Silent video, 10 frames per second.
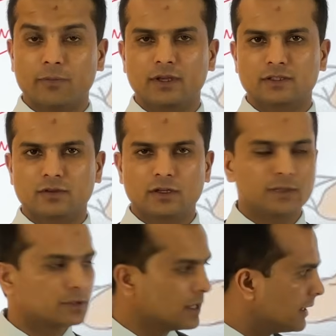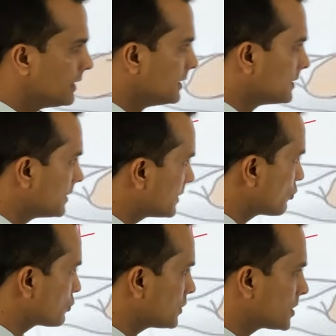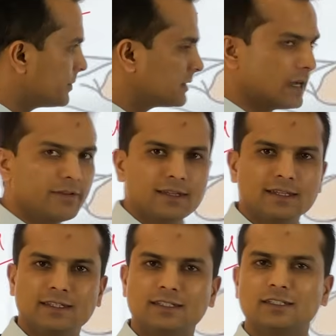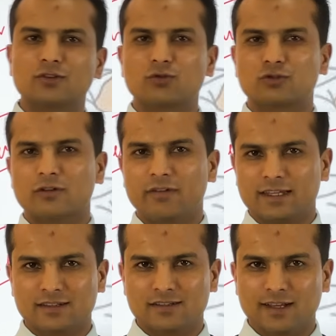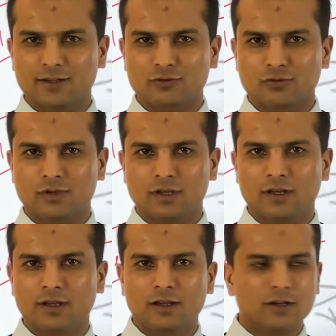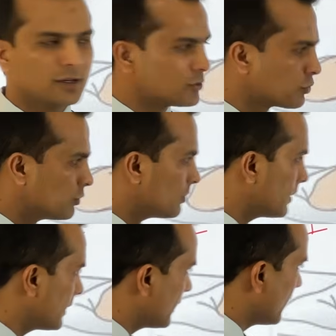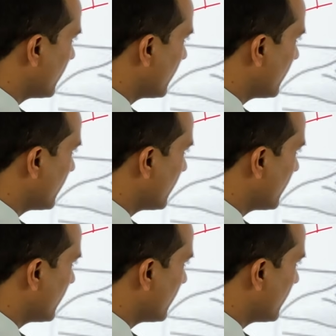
pairs of the ribs. Each intercostal space having its intercostal vessels also. So